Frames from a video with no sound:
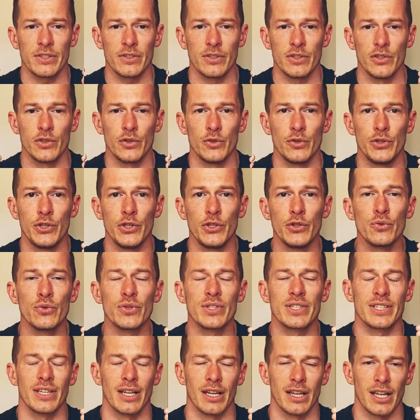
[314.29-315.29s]
you use
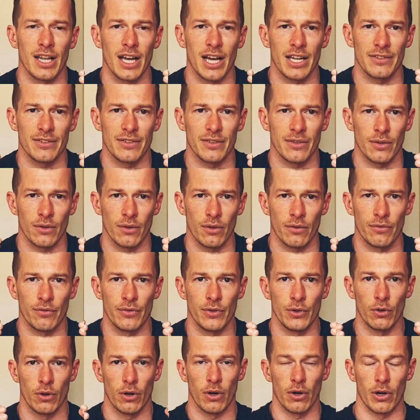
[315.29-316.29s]
a lot of
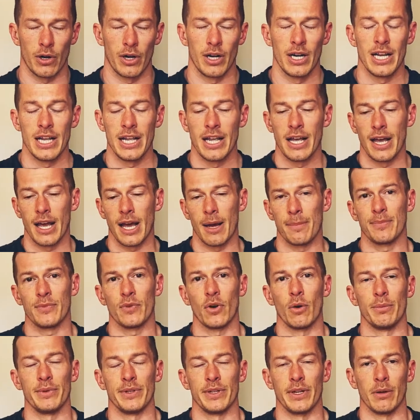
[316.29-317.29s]
your
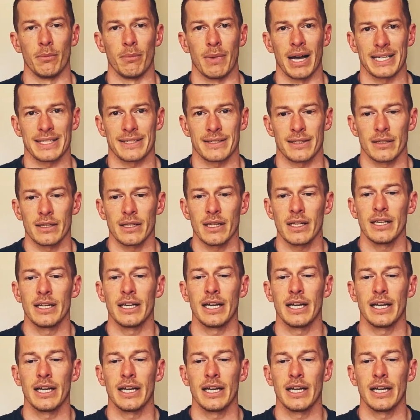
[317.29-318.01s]
abdominal muscle.